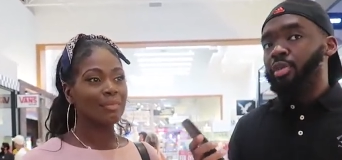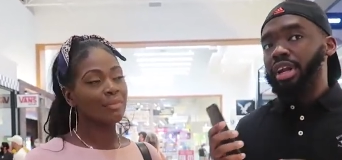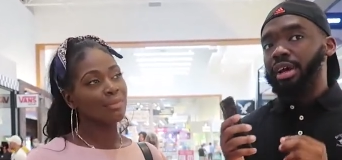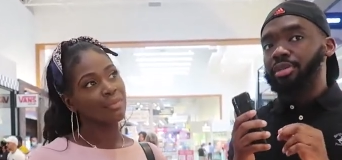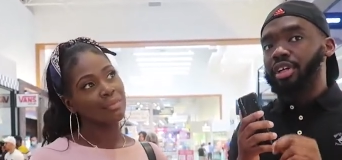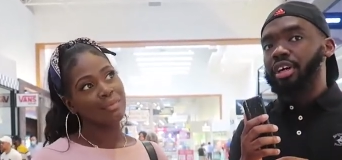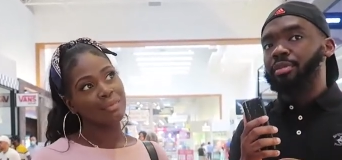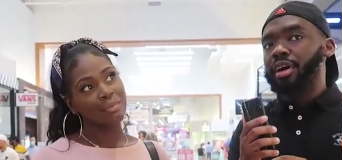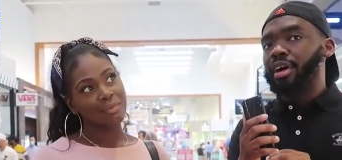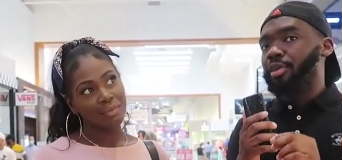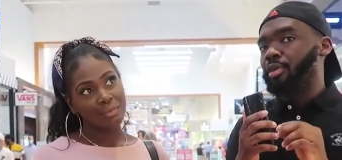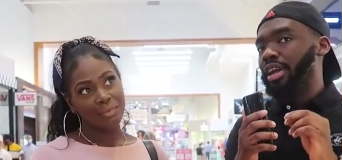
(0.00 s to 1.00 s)
Speaker 1: when I'm talking
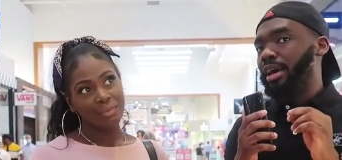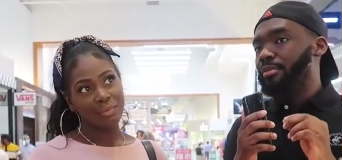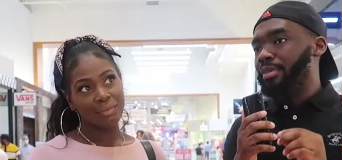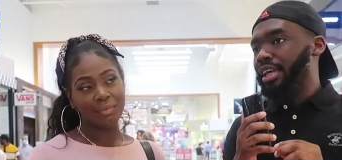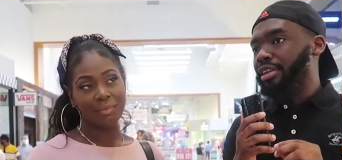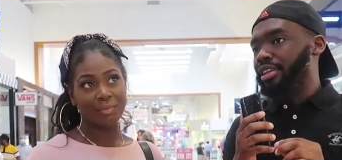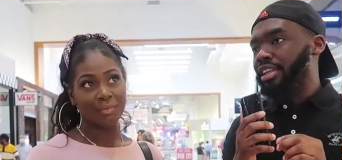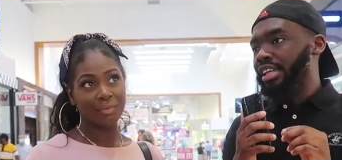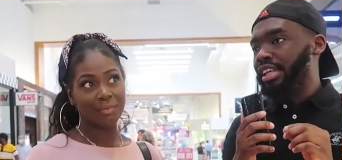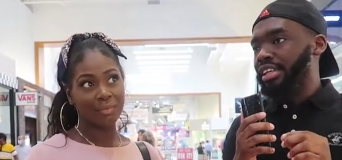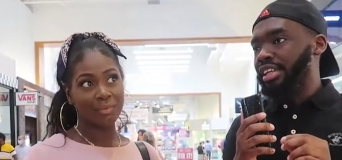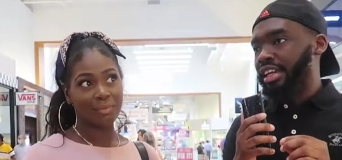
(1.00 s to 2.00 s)
about when I
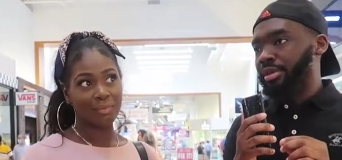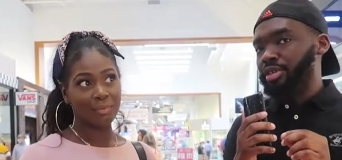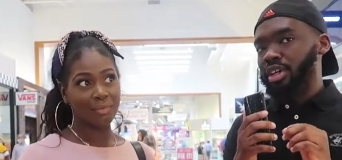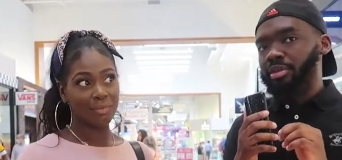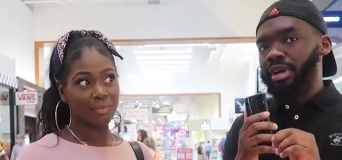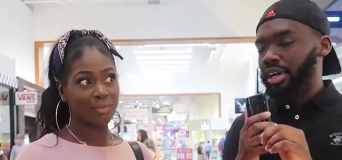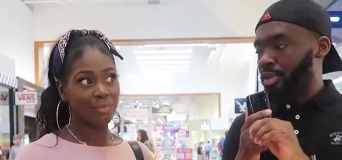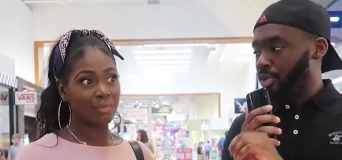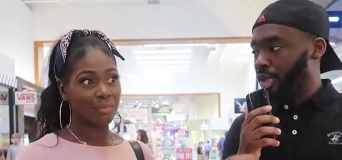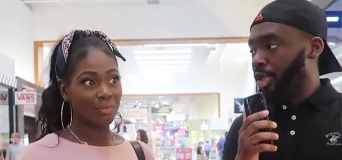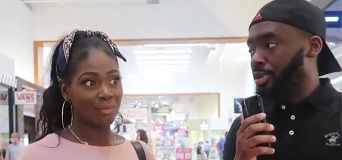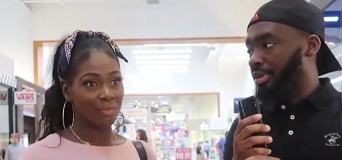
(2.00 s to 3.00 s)
mean leading, I'm talking about a
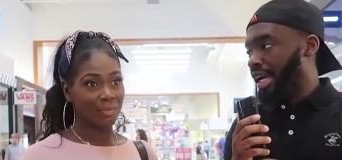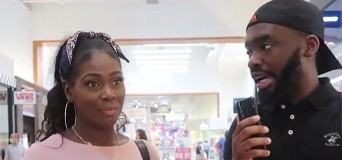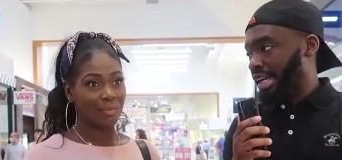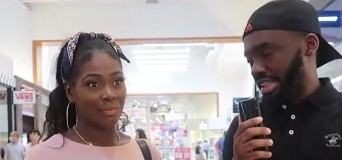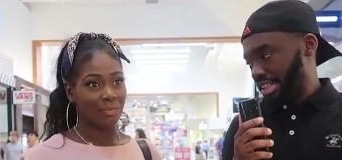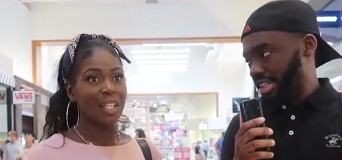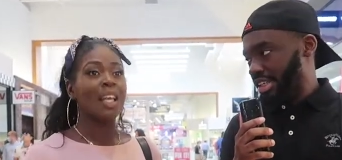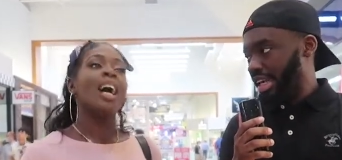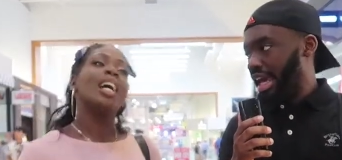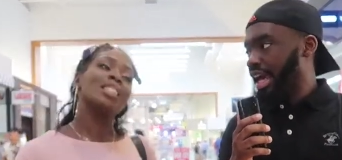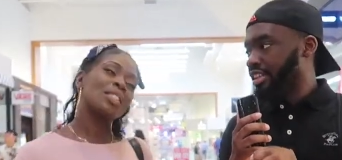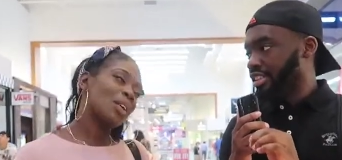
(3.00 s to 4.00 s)
real man
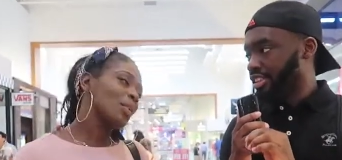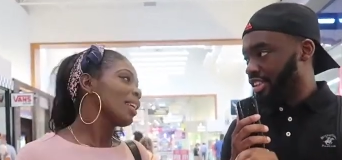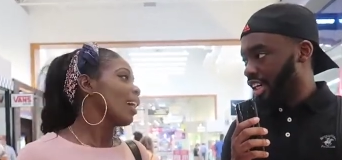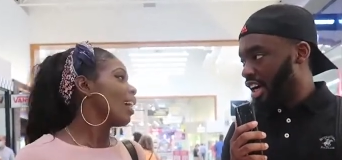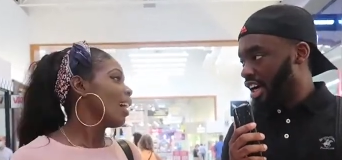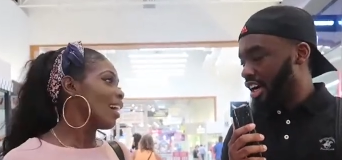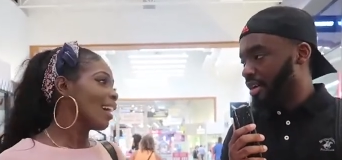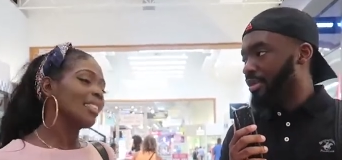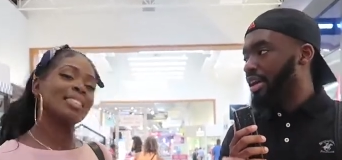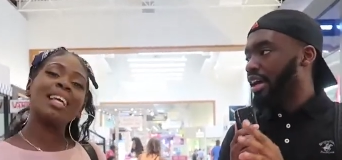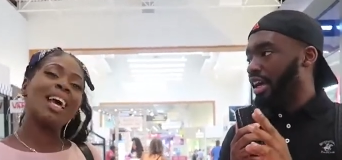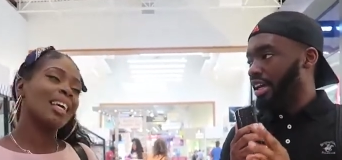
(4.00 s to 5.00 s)
that has oh, a
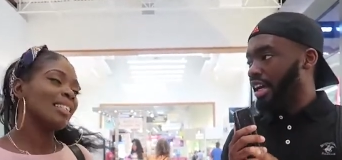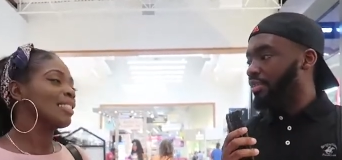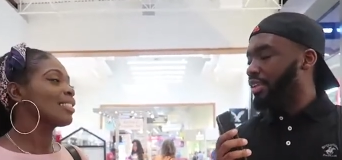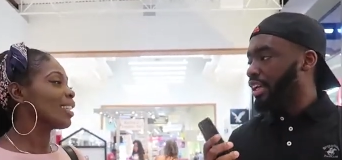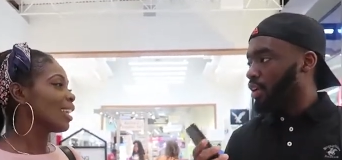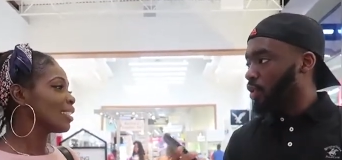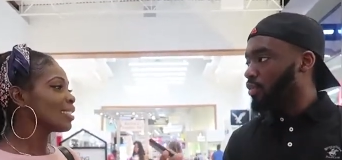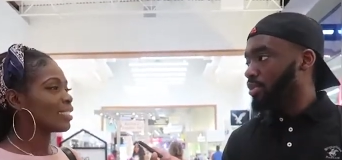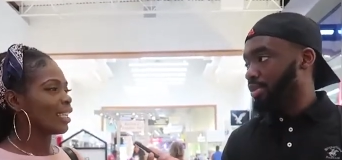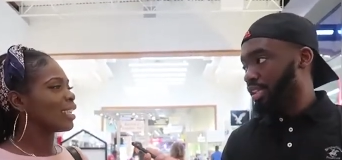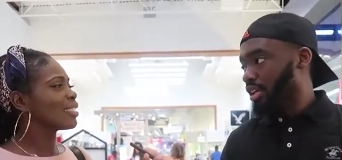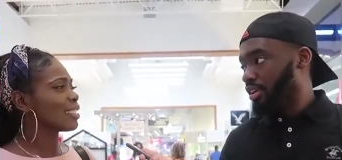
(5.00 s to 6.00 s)
job yeah, yes, and everything.
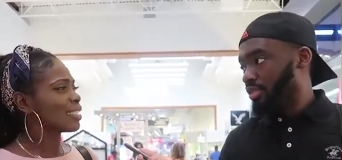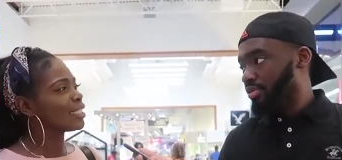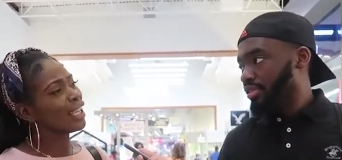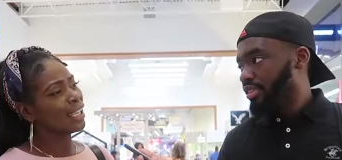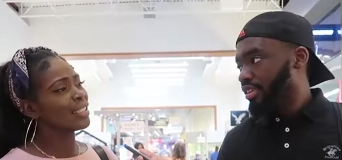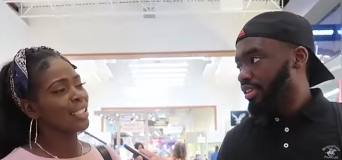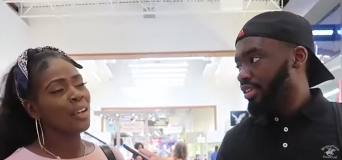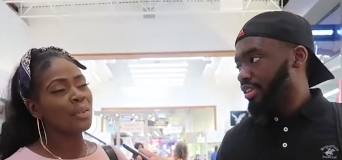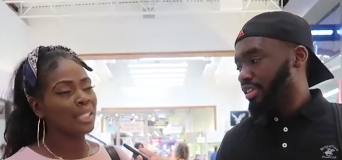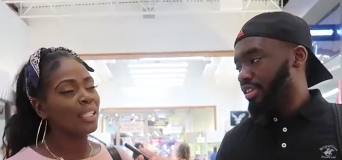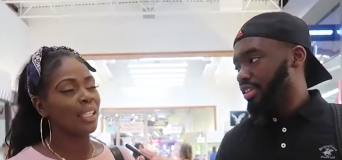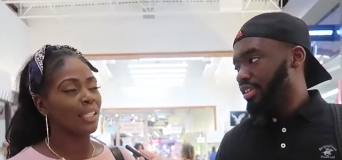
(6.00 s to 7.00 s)
Yes,
Speaker 2: yes, yes. I
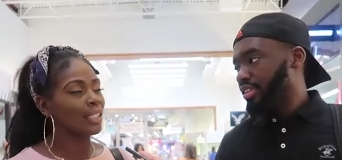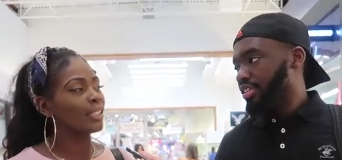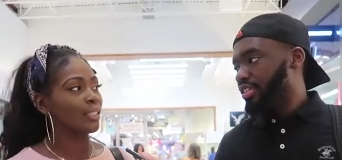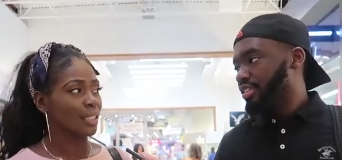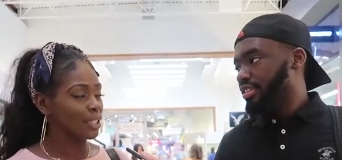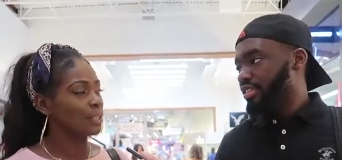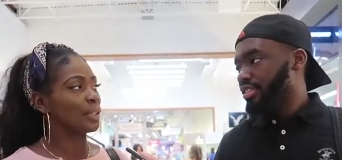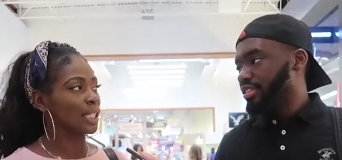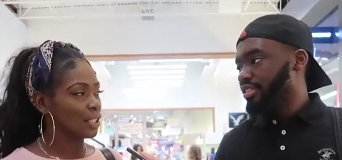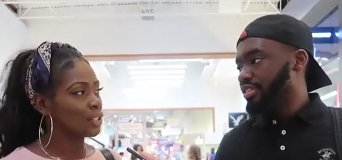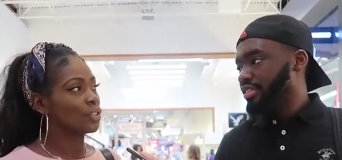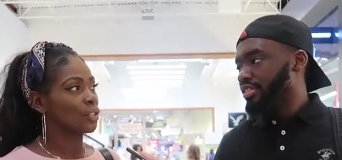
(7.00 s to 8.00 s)
would say he can lead the
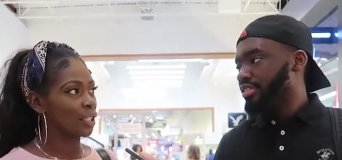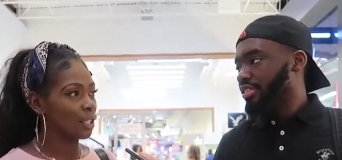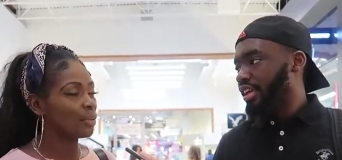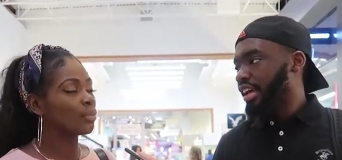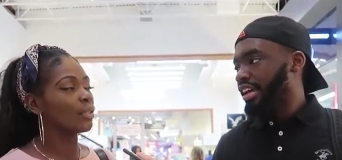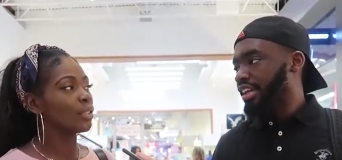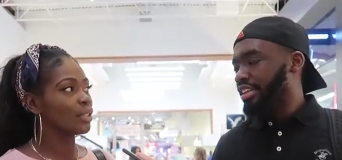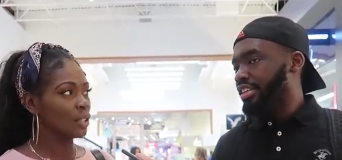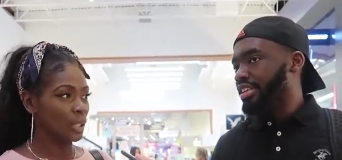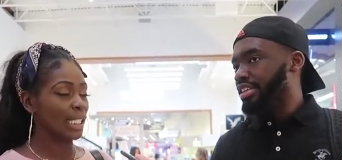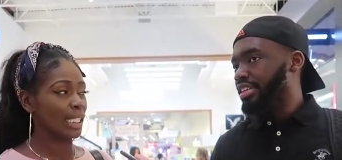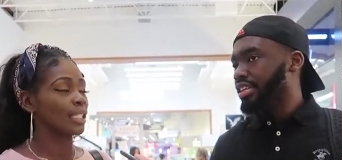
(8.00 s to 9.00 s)
relationship and
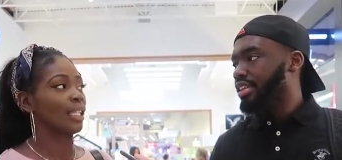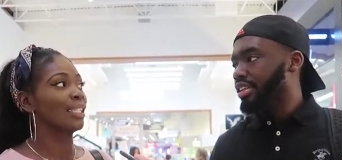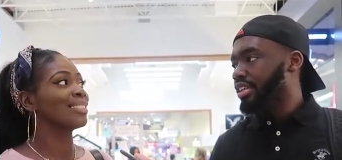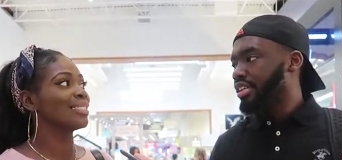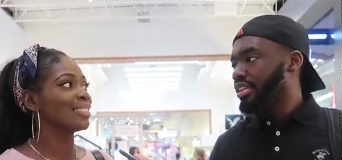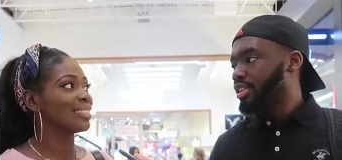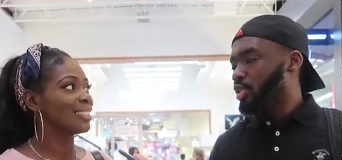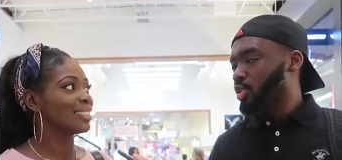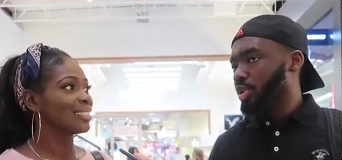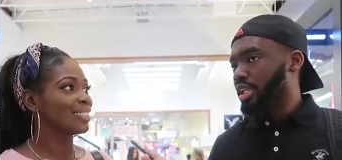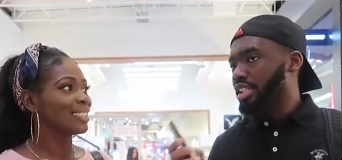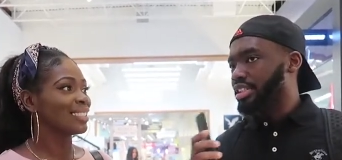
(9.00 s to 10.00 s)
to an extent.
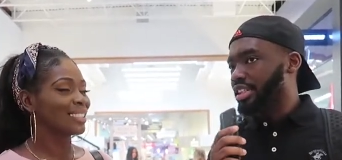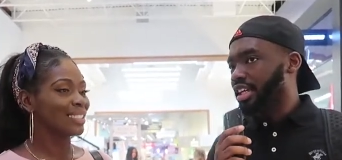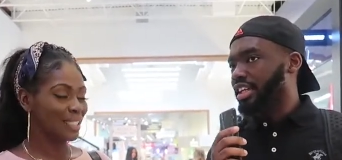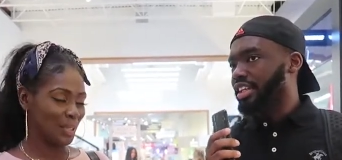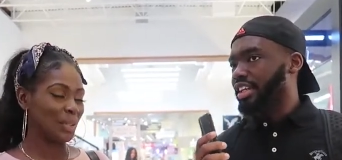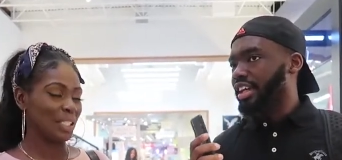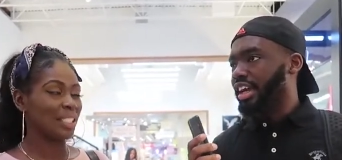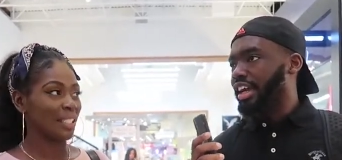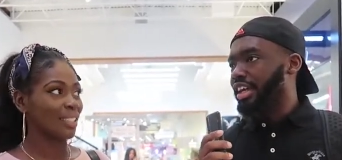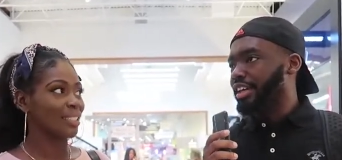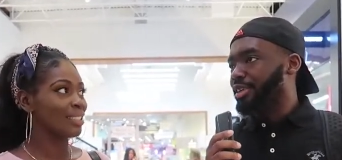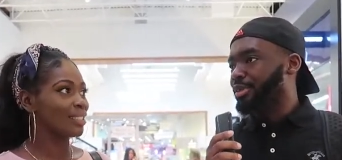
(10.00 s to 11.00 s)
Speaker 1: To an extent. To an
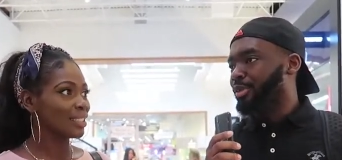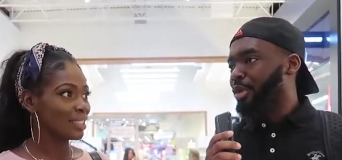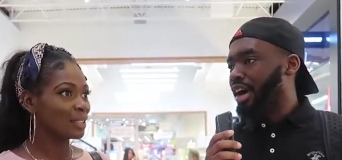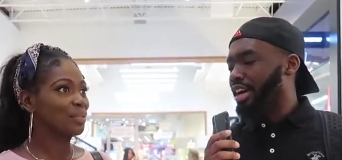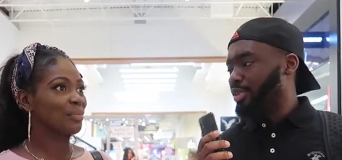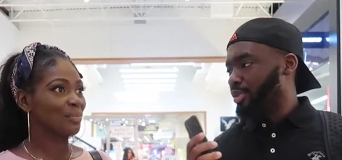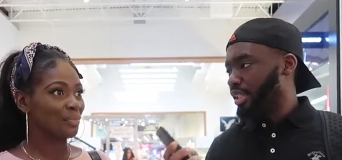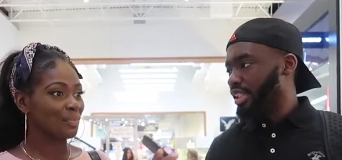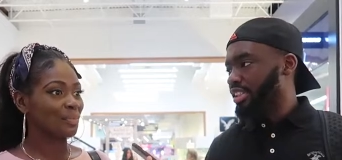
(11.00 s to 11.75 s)
extent. And why to an